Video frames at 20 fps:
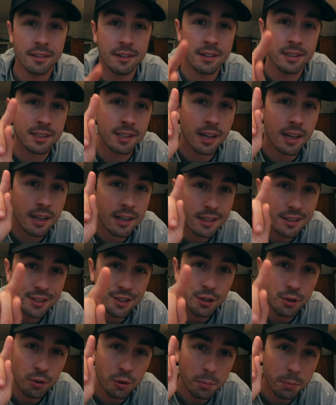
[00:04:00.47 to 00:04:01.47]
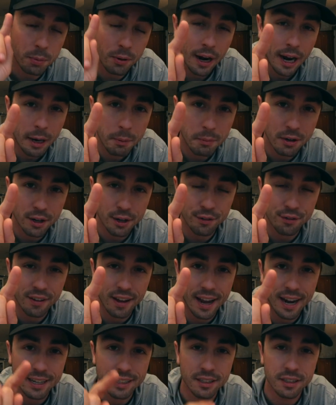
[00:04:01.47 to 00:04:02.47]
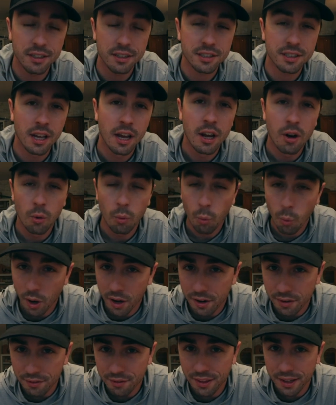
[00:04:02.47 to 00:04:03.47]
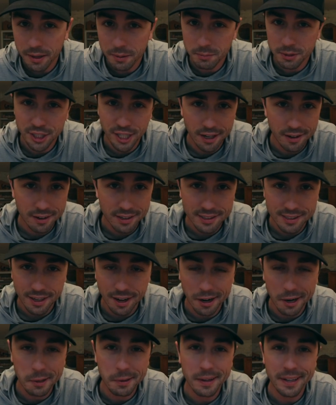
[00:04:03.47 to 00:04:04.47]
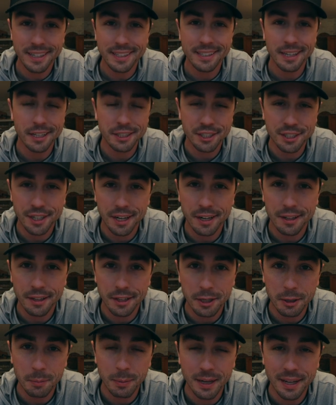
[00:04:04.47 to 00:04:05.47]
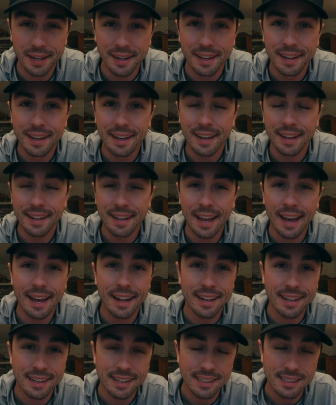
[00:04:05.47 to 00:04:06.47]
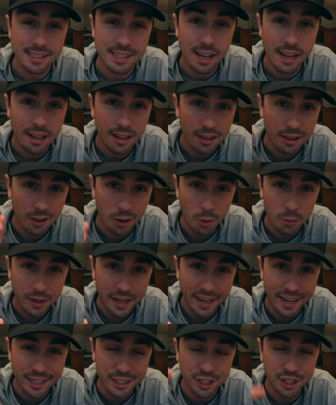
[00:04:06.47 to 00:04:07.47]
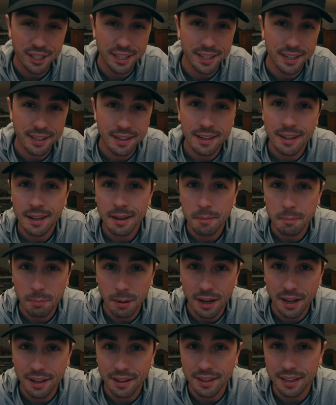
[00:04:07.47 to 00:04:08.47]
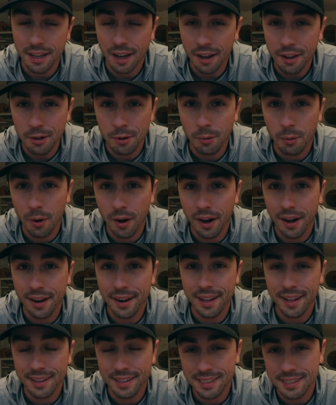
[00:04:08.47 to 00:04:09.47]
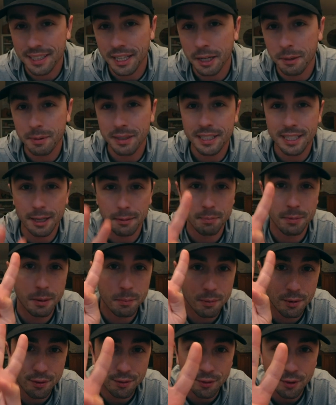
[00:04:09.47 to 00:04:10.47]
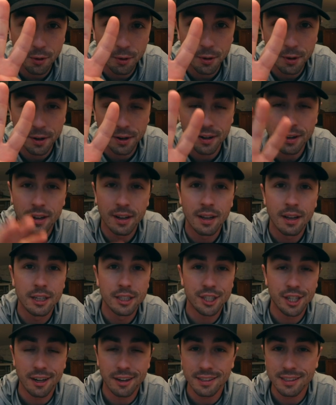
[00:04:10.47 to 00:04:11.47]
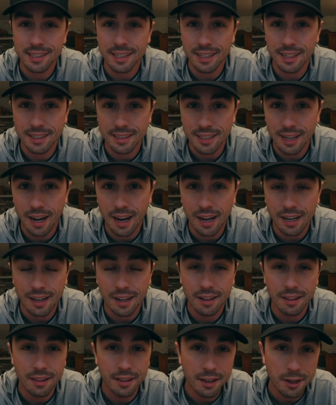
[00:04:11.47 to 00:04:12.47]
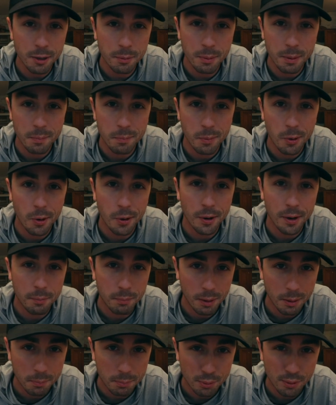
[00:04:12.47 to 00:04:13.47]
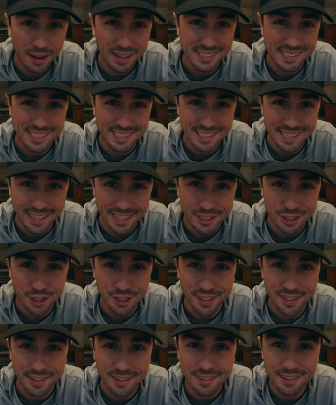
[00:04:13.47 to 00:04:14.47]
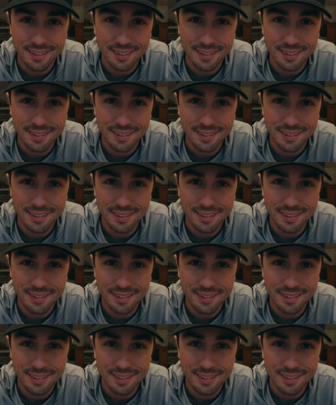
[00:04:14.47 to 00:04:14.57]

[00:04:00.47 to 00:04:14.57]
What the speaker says: there's two primary factors. One of them, Jarrid has already touched on a little bit, and that is location. But the other one, and this is gonna be tip number four, Jarrid's gonna talk a little bit more about presentation.